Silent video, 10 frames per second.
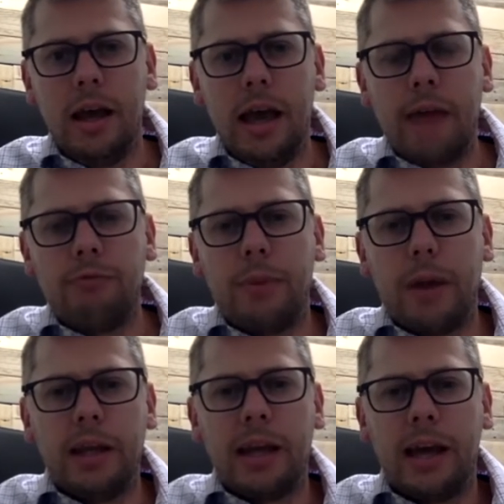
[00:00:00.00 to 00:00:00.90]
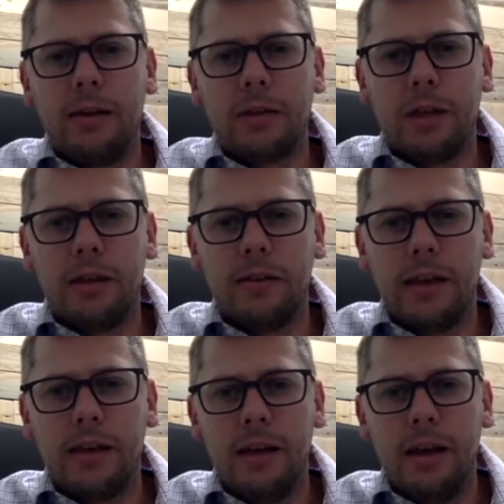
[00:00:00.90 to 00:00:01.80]
every penny counts, kind of
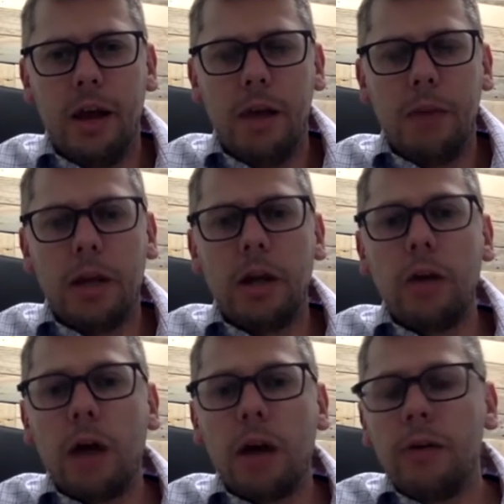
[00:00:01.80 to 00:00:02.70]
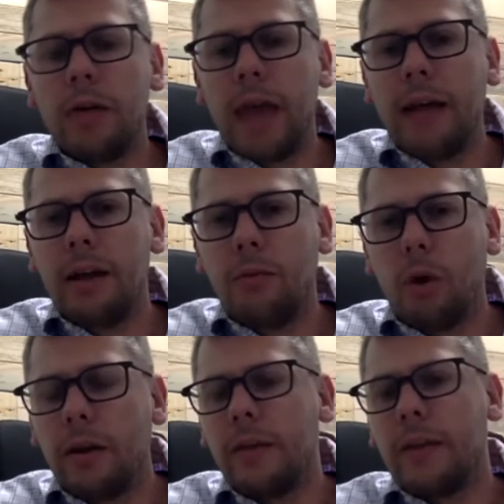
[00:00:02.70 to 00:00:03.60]
thing. But I know Ken,
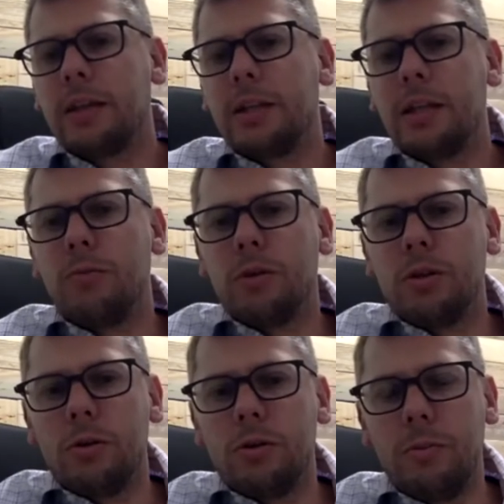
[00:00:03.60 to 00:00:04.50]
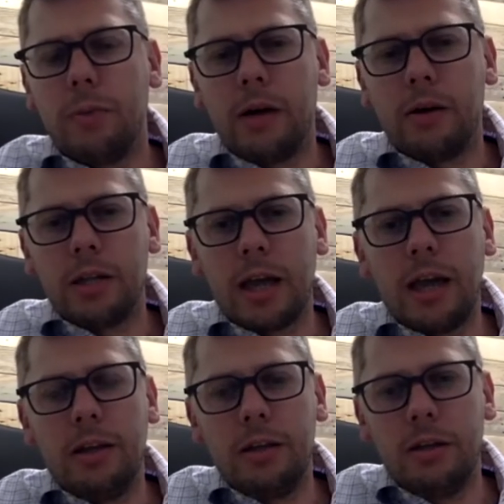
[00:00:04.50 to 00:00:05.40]
one of the things I did want to talk to you about, because
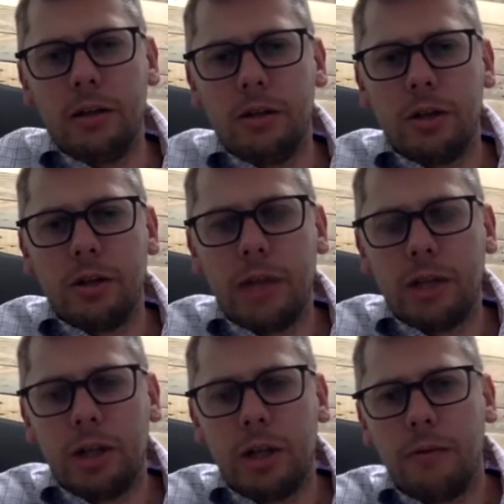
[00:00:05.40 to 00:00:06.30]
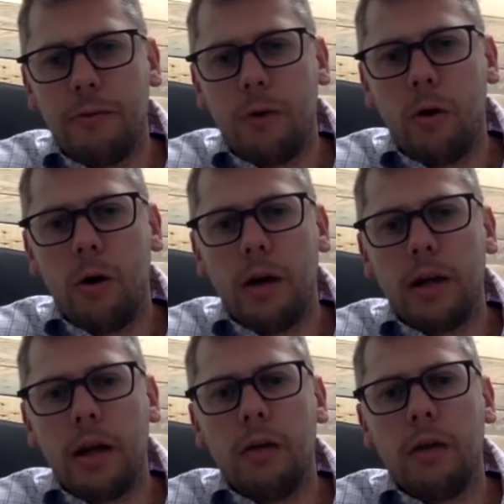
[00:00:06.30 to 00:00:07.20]
again you sort of mentioned it before, and I
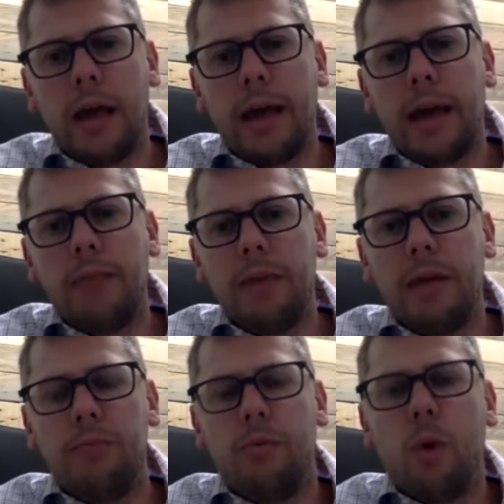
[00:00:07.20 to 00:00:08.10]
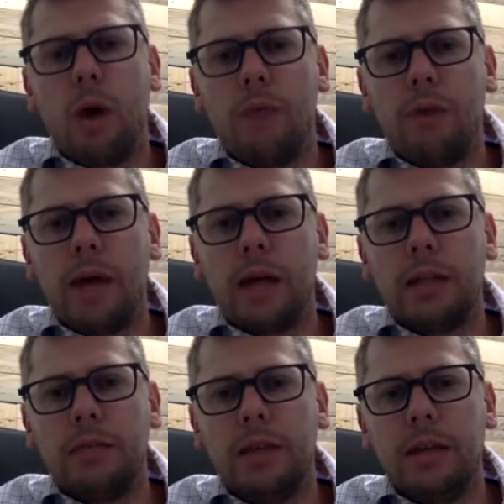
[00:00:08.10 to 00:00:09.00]
know KAB are quite
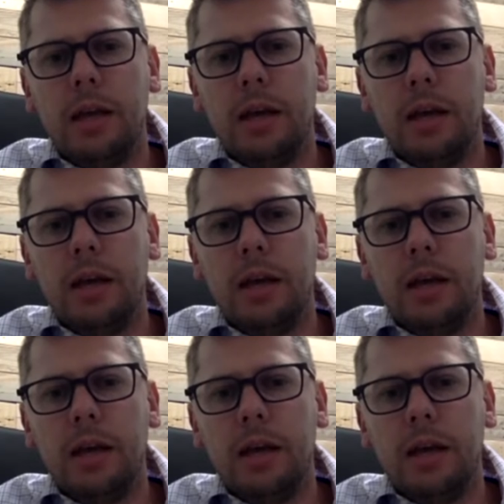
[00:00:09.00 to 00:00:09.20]
proactive in